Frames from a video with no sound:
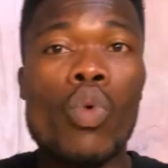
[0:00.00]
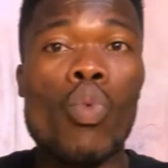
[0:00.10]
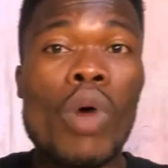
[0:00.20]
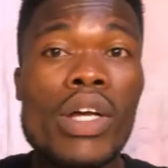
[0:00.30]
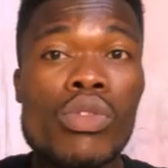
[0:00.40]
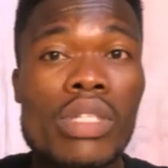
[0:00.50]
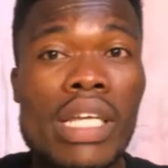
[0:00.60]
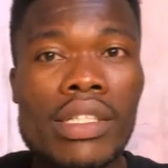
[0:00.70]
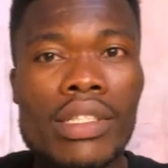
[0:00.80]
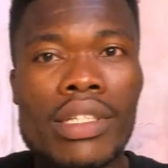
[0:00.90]
one
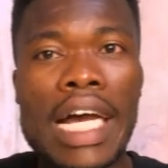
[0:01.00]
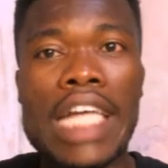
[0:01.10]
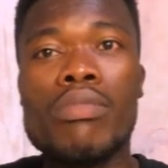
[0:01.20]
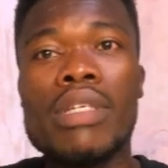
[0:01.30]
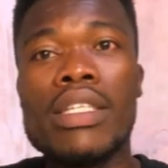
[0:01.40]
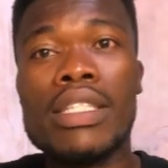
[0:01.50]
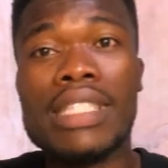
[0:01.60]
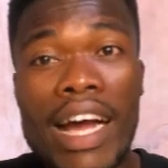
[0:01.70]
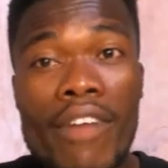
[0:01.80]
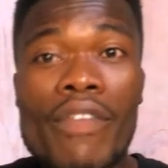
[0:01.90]
student has been
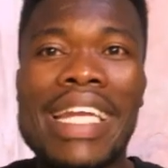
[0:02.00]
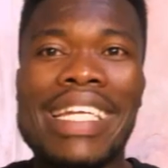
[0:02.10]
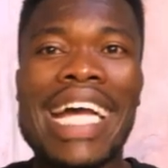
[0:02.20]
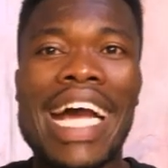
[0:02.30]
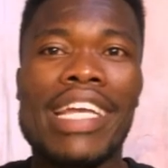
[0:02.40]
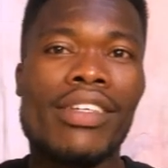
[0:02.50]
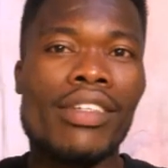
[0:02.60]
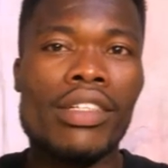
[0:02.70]
stabbed and died.